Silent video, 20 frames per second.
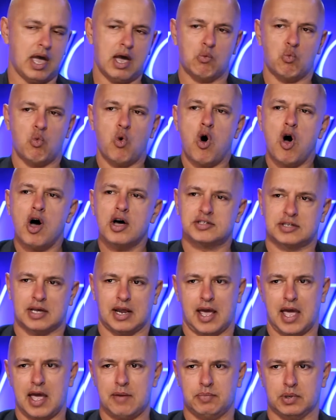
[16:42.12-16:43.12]
Why has
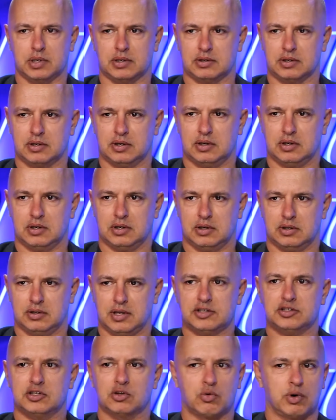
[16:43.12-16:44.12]
that happened?
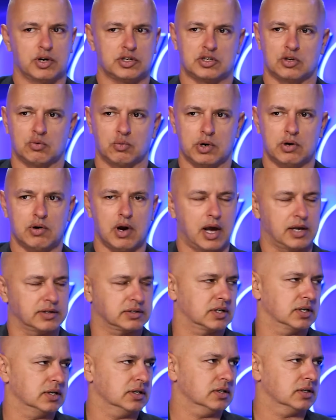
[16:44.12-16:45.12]
That's the question we're asking.